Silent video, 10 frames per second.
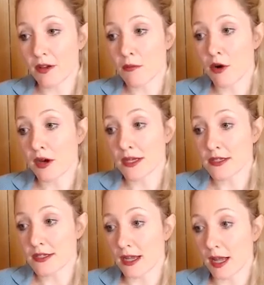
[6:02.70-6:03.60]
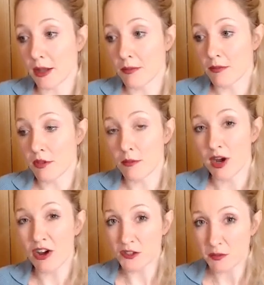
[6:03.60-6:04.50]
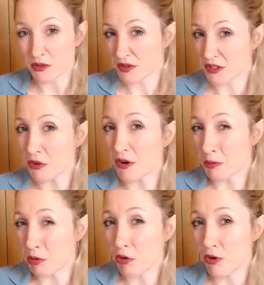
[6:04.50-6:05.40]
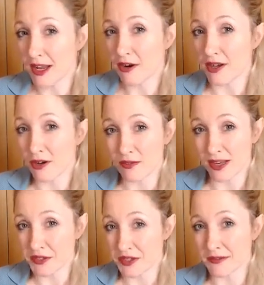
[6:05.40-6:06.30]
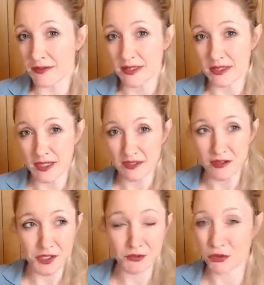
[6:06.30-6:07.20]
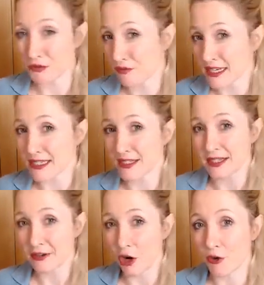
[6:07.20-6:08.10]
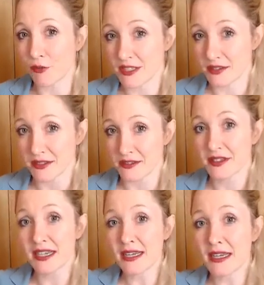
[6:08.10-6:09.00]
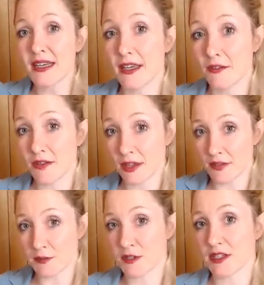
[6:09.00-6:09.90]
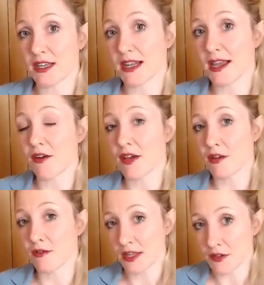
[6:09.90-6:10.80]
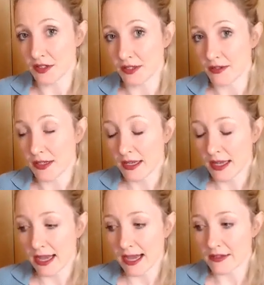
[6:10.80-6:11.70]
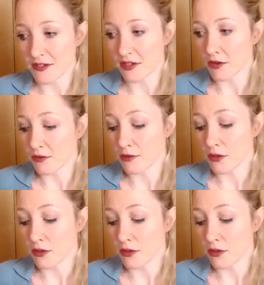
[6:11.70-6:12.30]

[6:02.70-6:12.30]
in mind that my hospital's in quite a poor area of London, there's lots of graffiti and homelessness in this particular area of London. And so